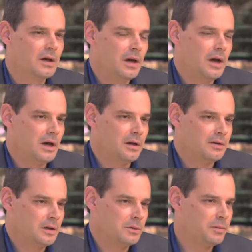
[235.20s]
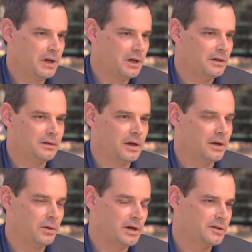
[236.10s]
and they were paid uh,
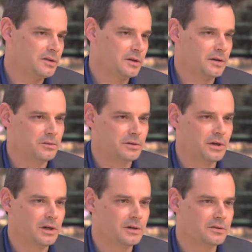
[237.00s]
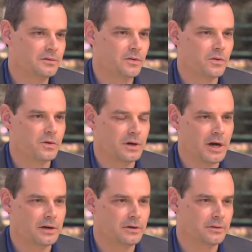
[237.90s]
around six hundred dollars for a
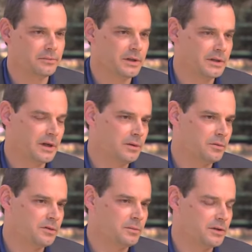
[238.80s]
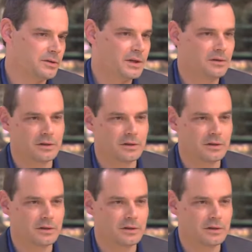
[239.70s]
rhino that they were supposed to kill